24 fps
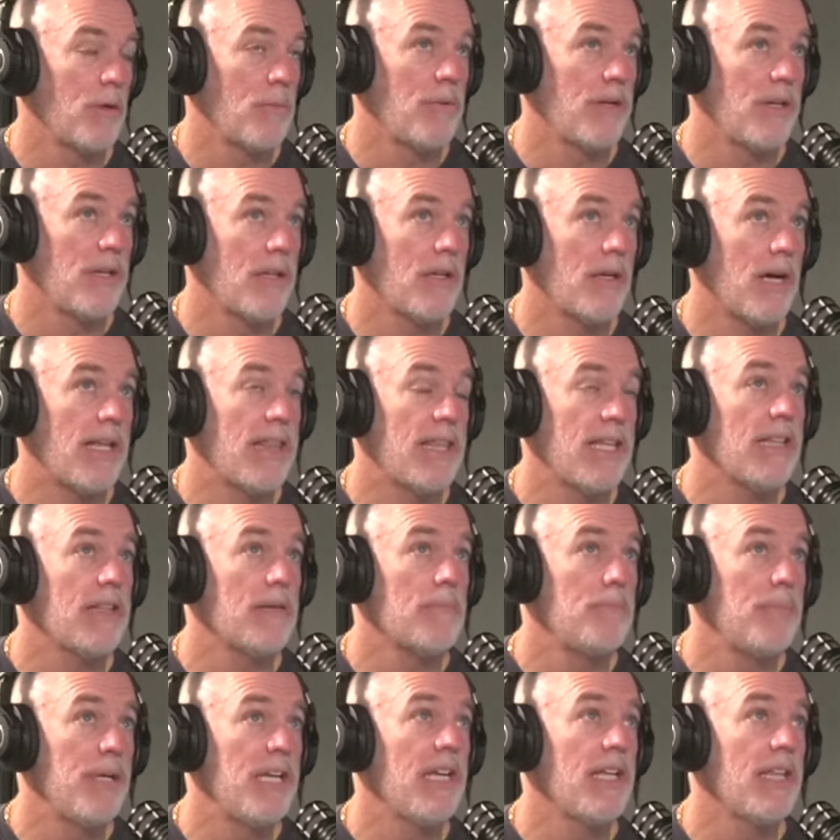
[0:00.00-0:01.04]
but I think the
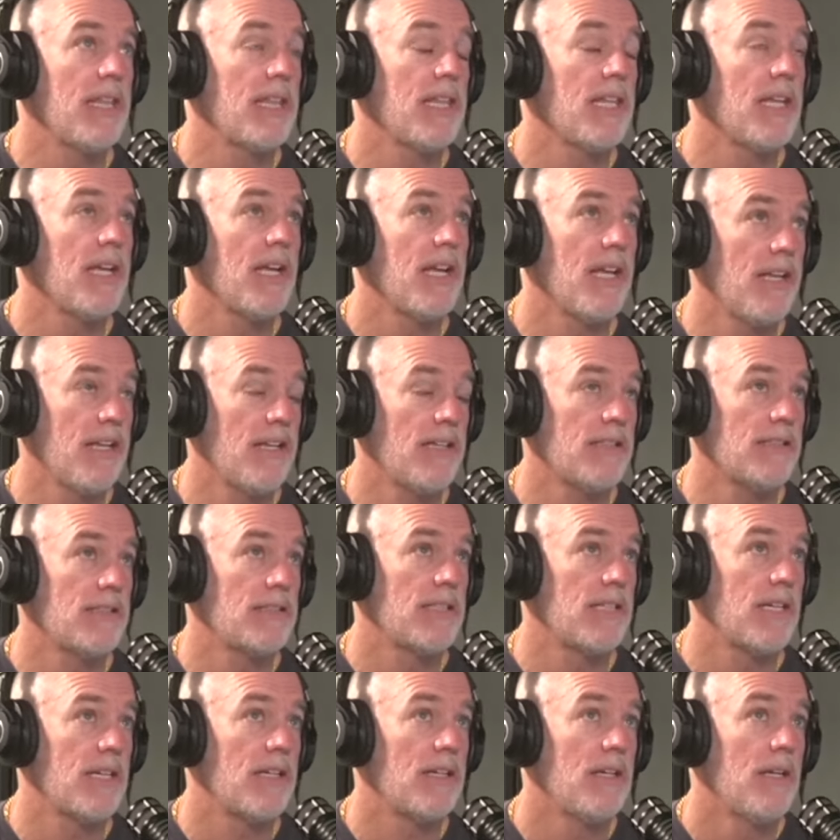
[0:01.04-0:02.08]
big thing is
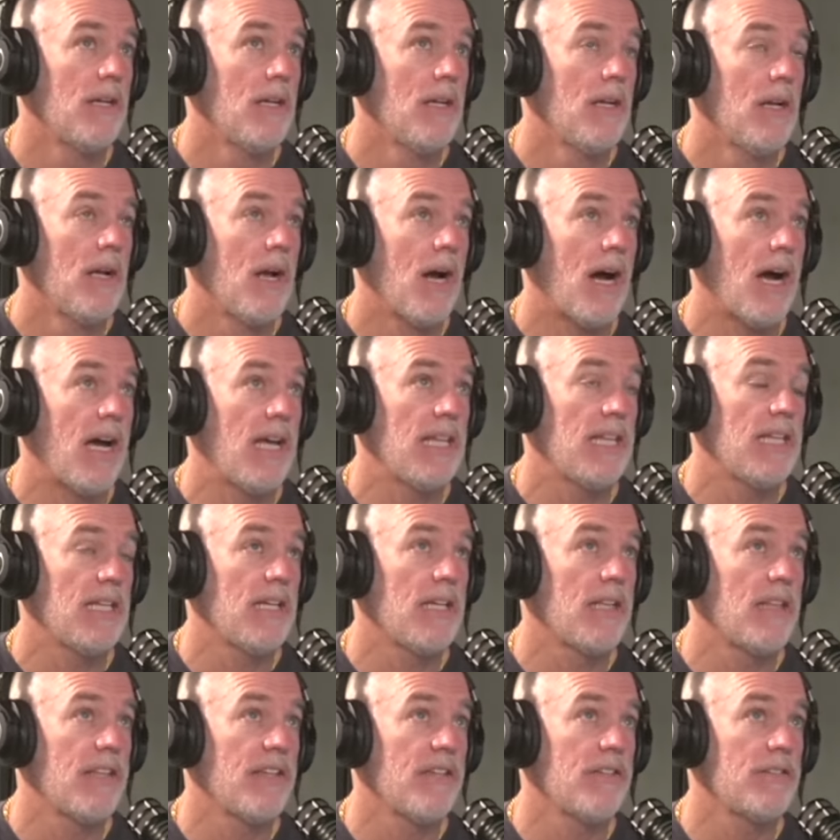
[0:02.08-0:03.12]
that I think
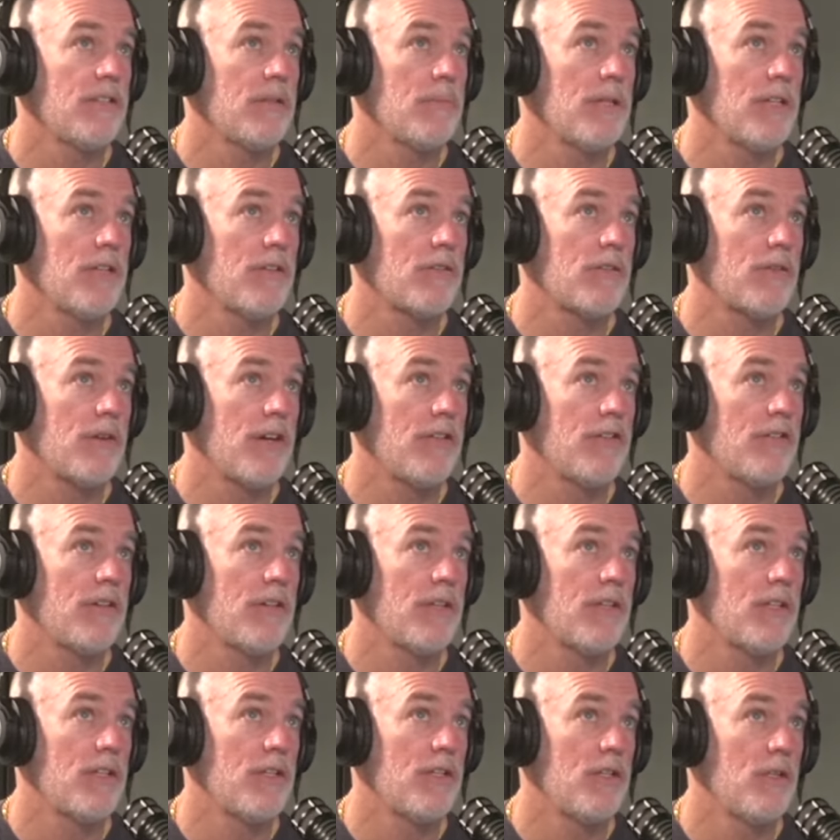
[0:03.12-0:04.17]
this administration
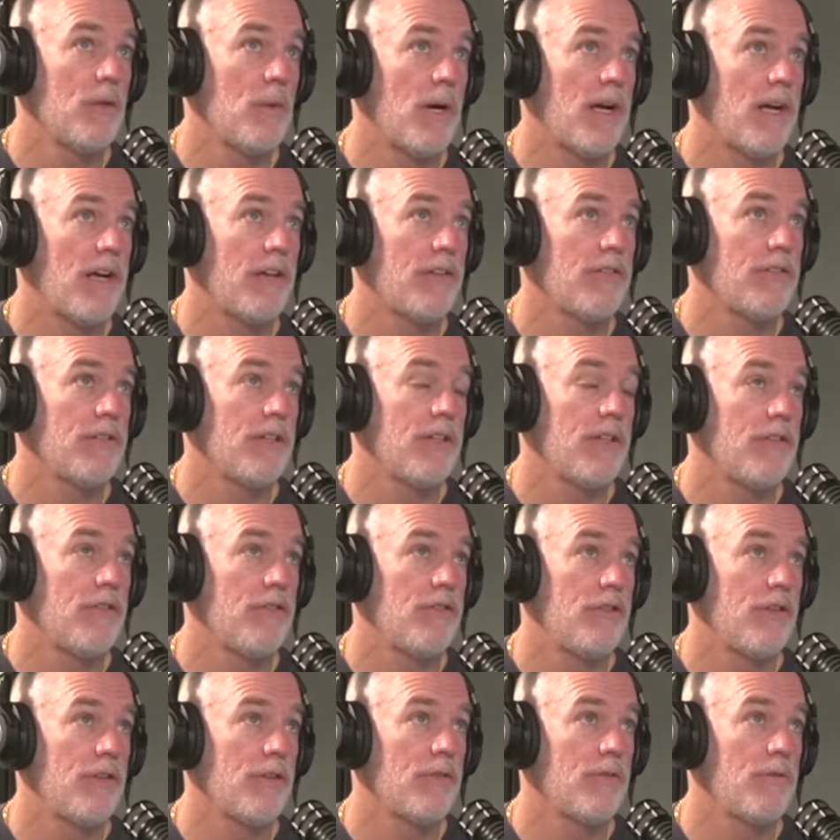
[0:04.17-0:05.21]
in the U.S. is
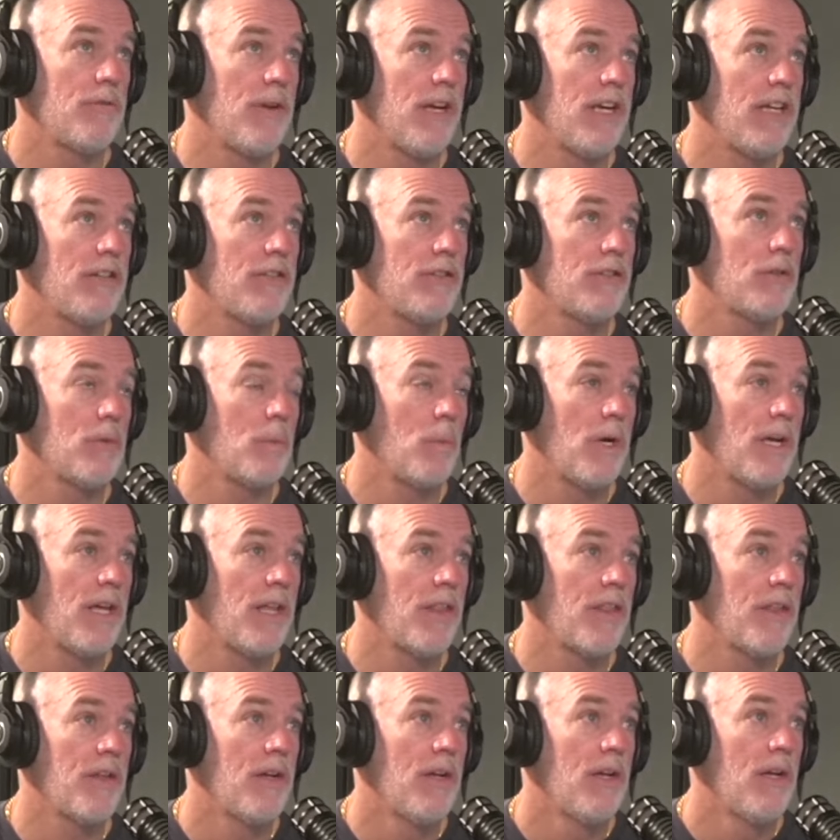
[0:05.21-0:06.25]
just faced
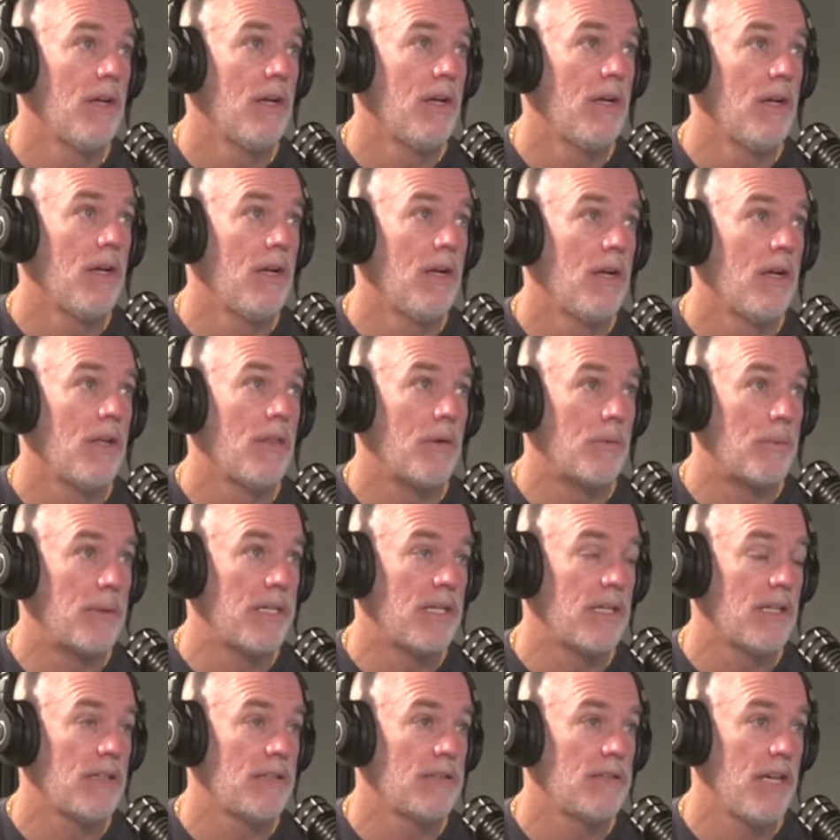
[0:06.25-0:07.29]
with the
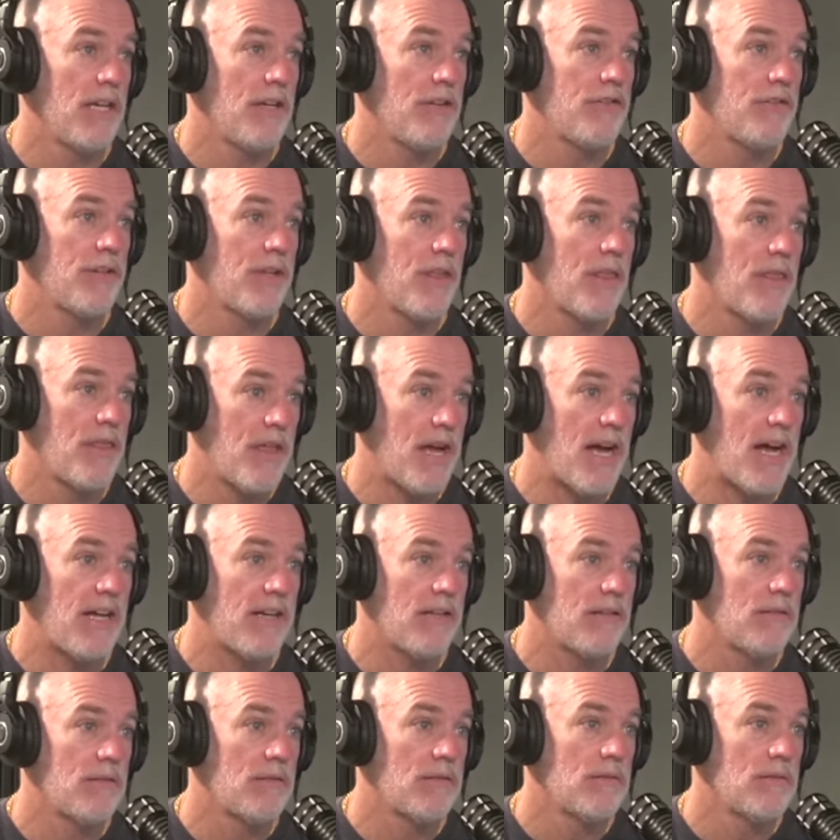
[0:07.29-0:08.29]
realization that